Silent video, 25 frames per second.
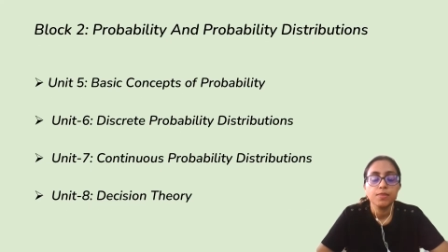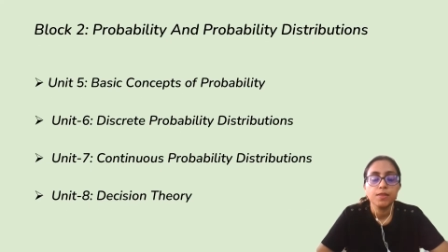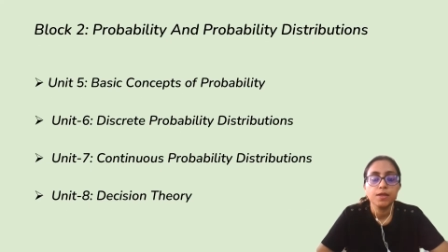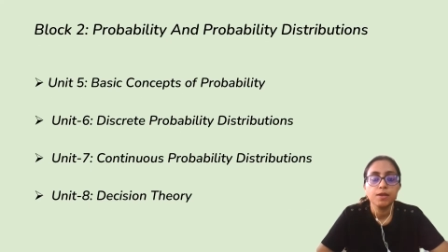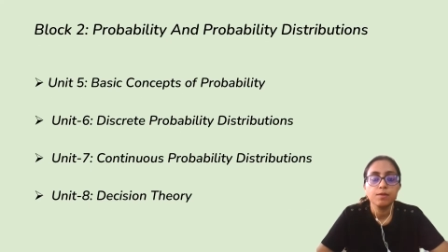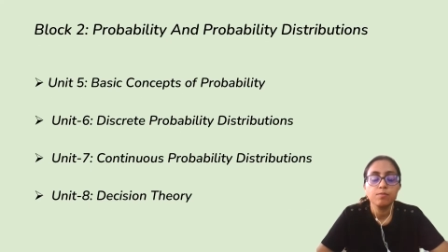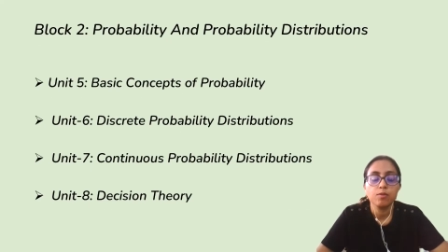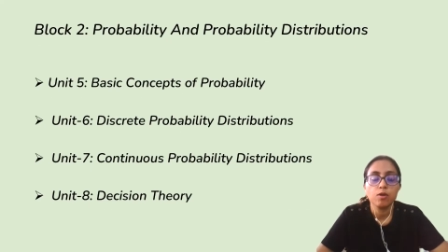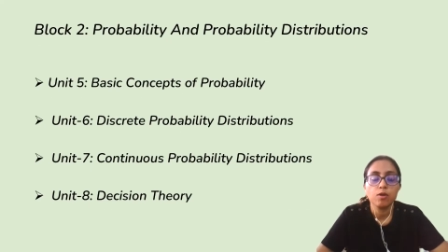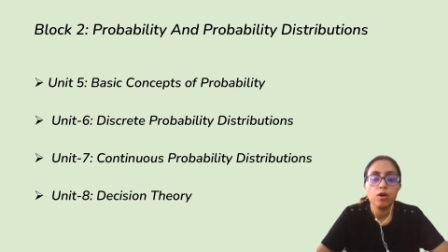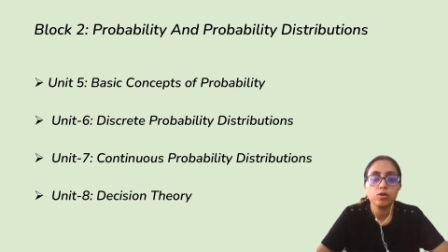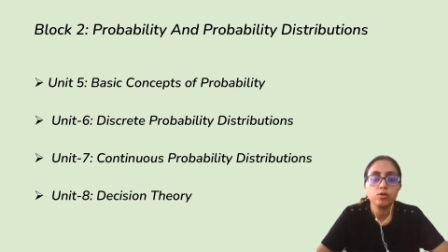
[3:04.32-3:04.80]

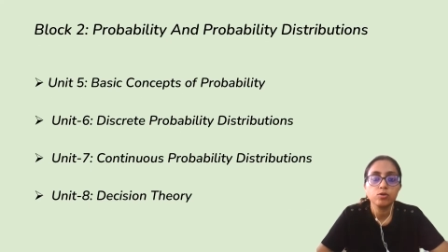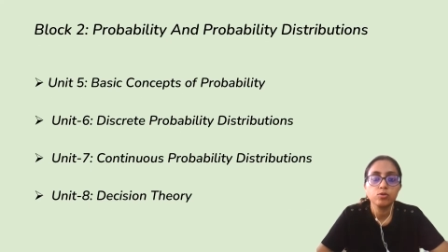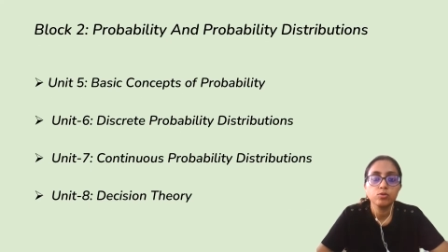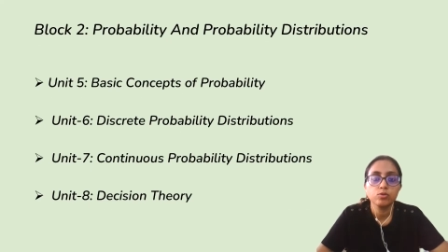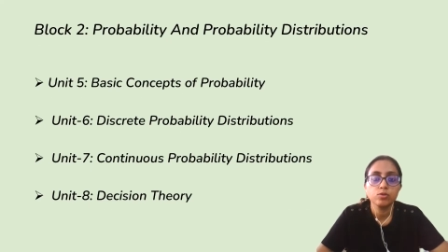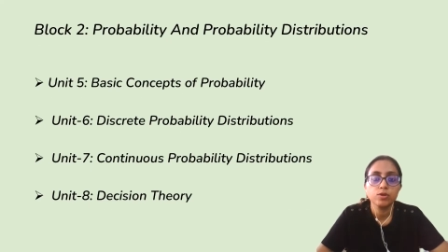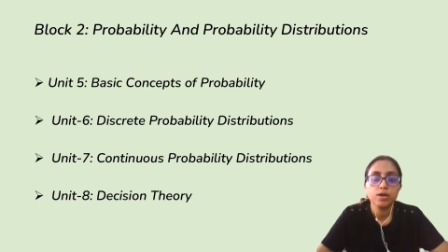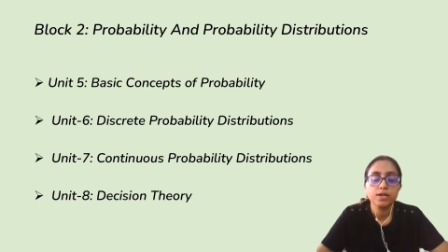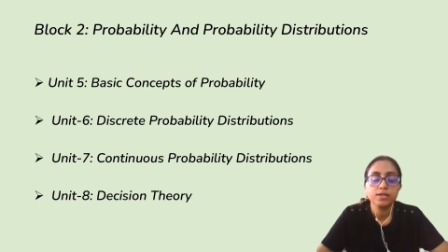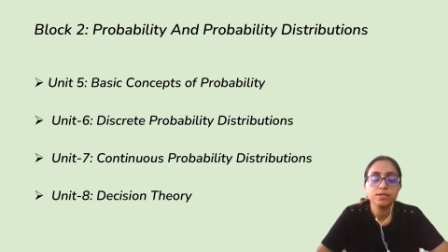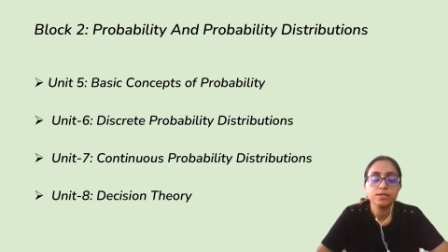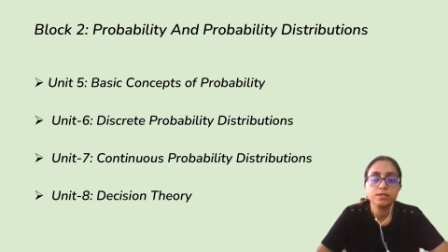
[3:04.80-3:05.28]
Then block
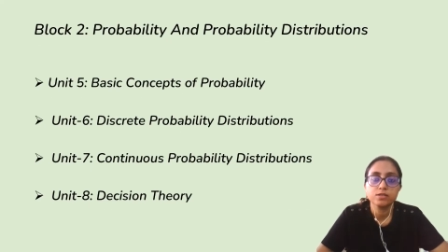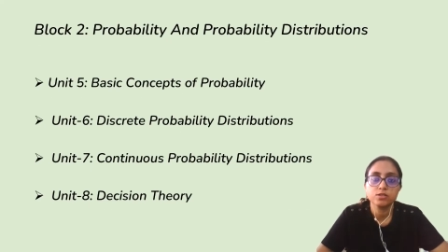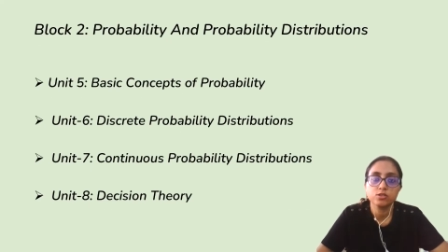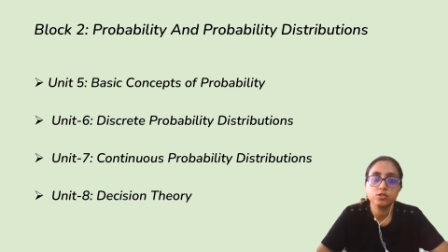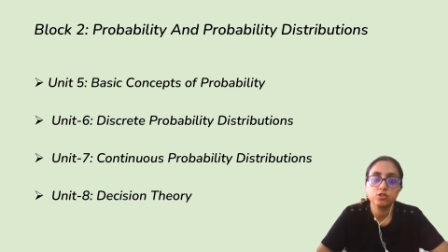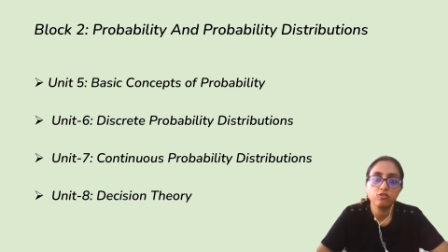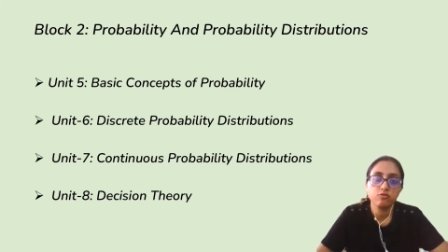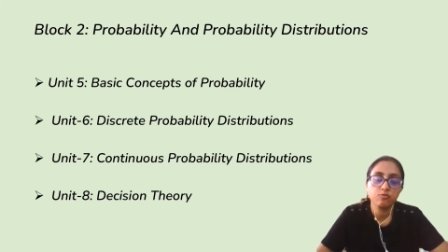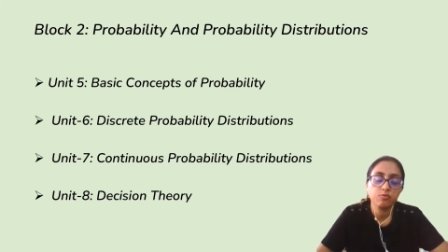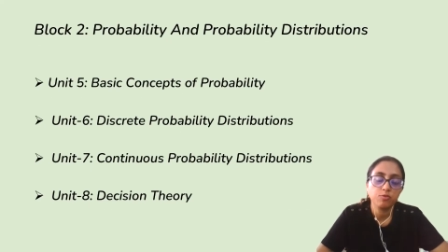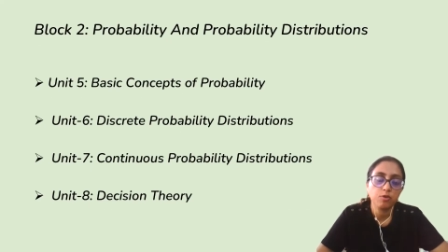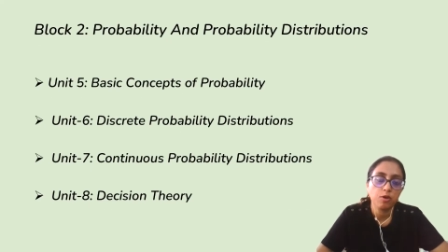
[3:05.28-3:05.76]
2 consists
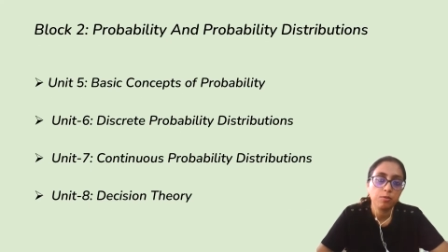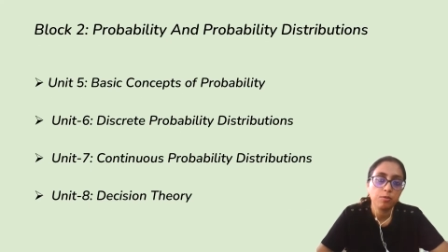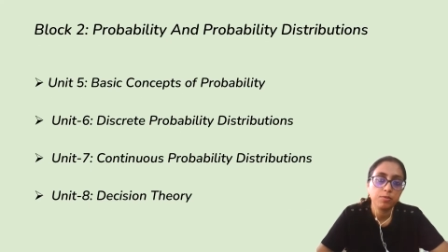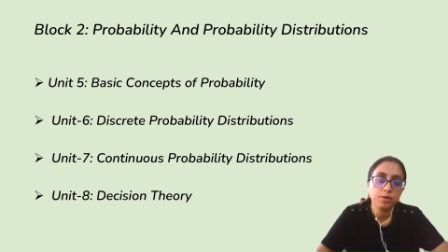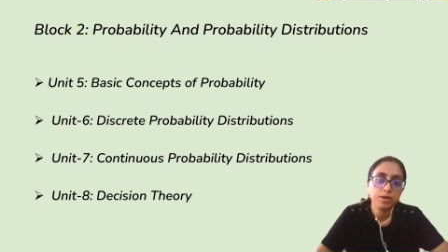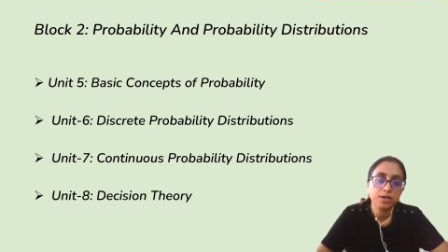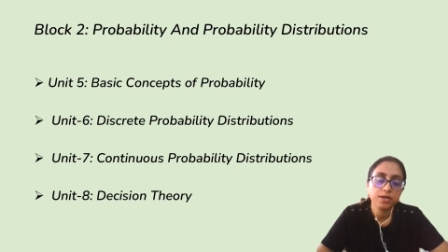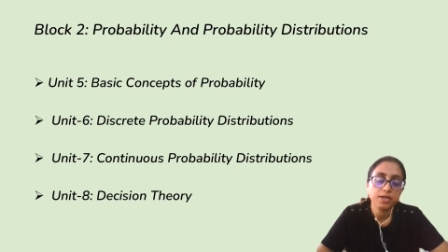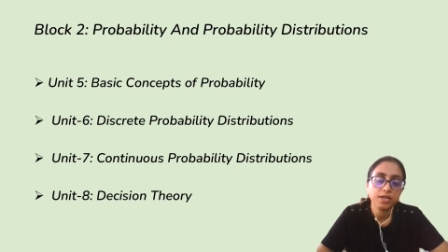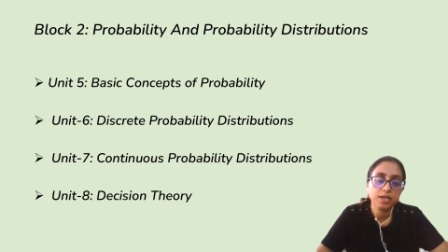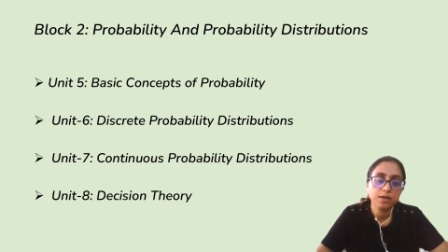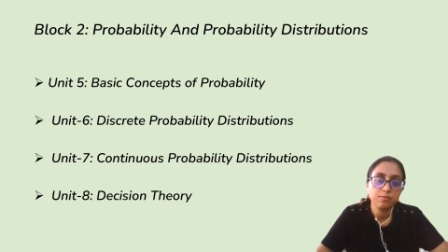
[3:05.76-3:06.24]
of
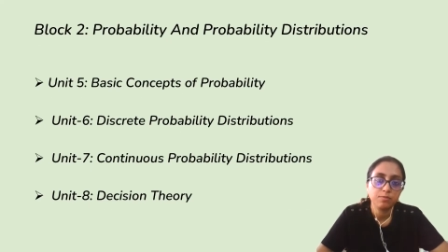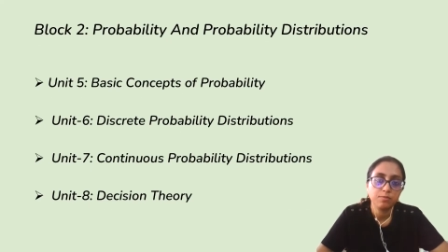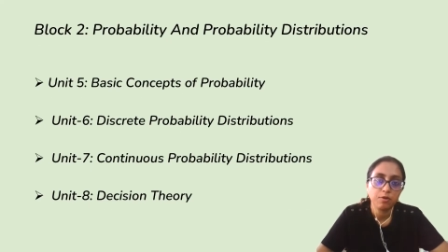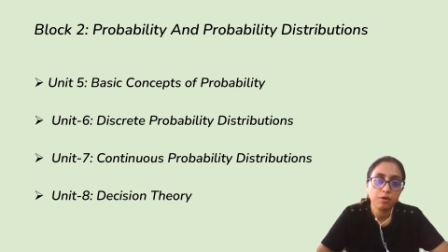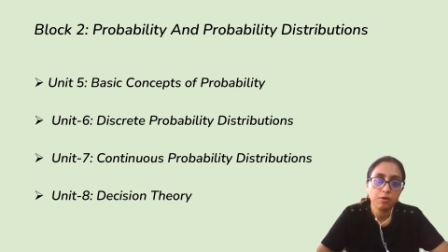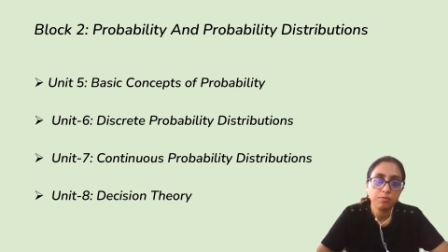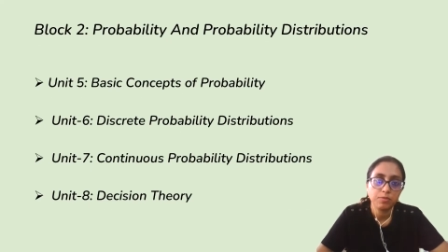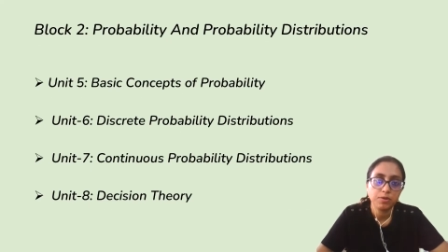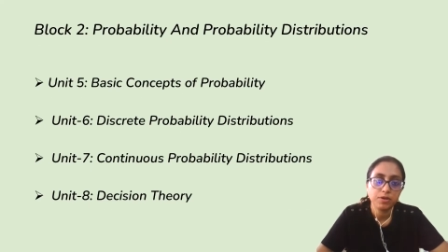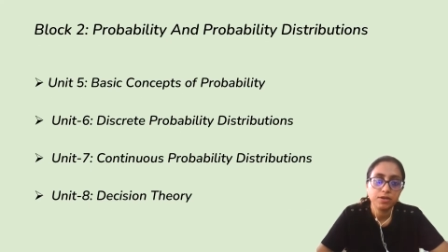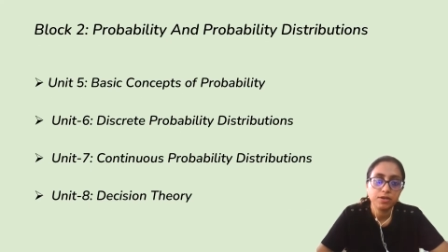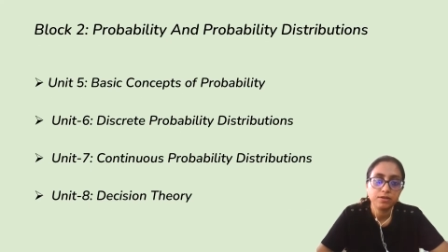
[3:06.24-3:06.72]
probability and
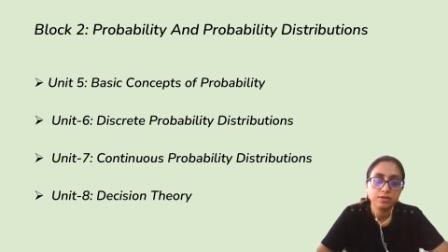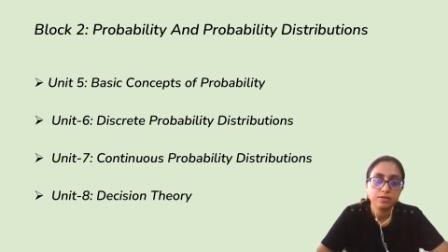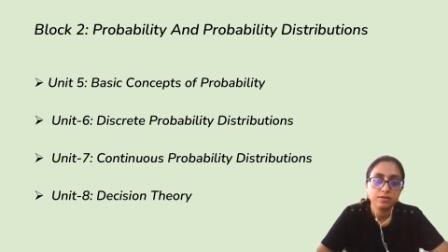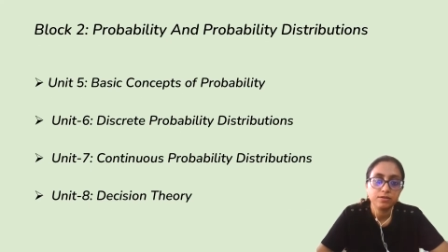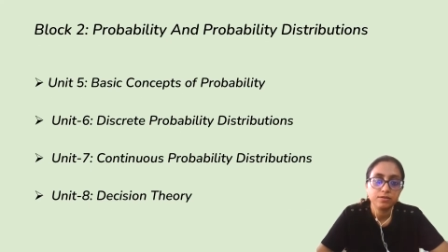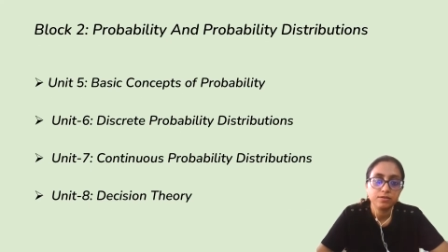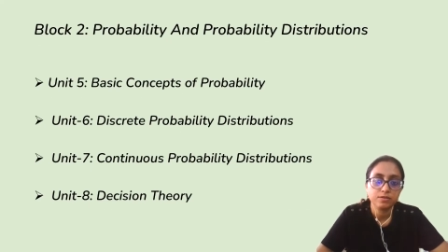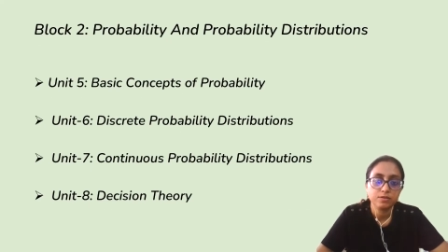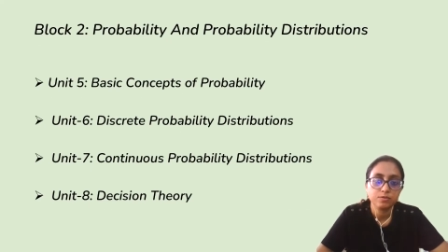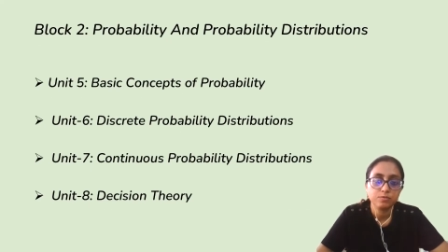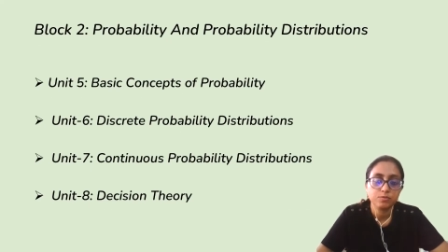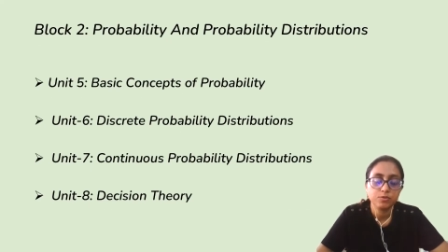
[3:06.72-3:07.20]
probability
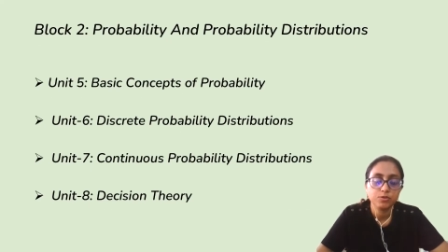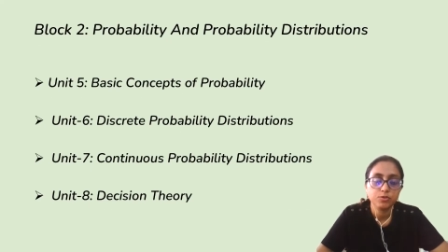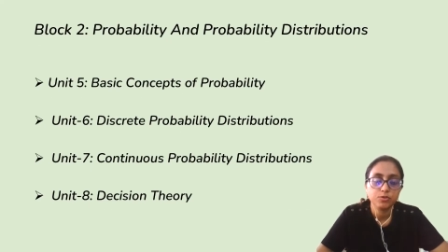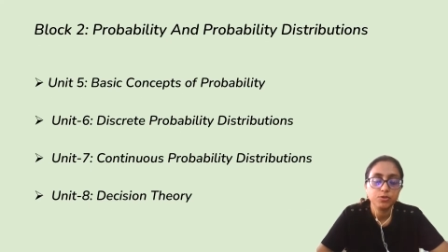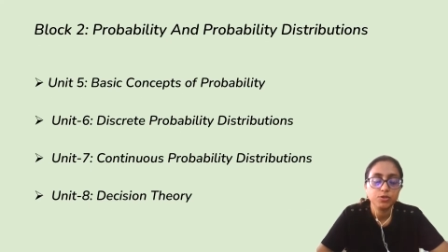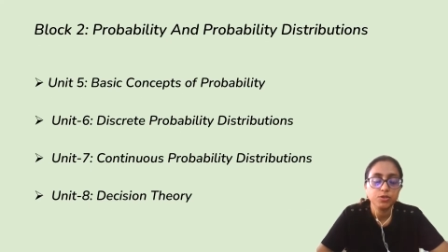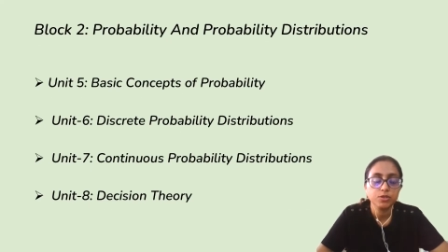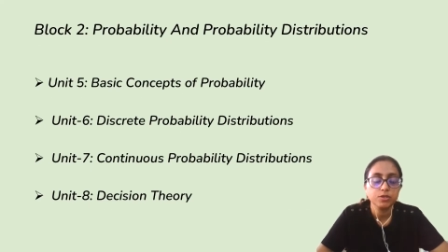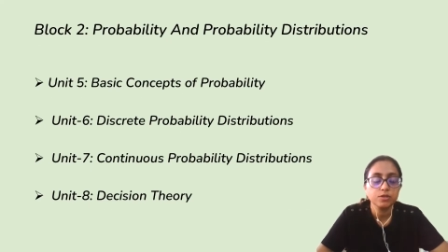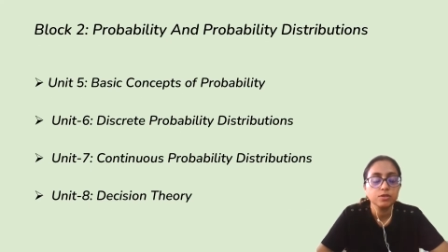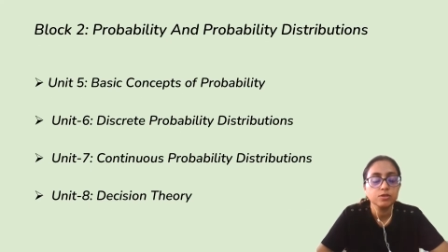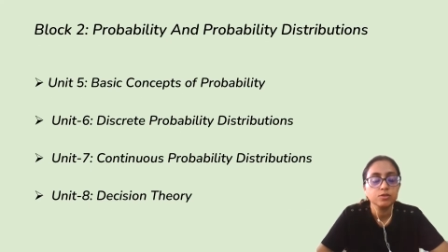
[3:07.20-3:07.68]

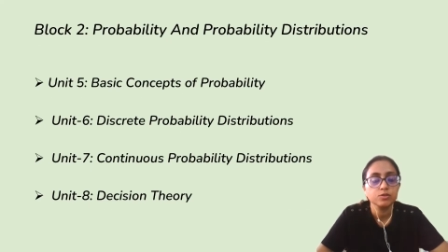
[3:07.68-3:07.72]
distribution.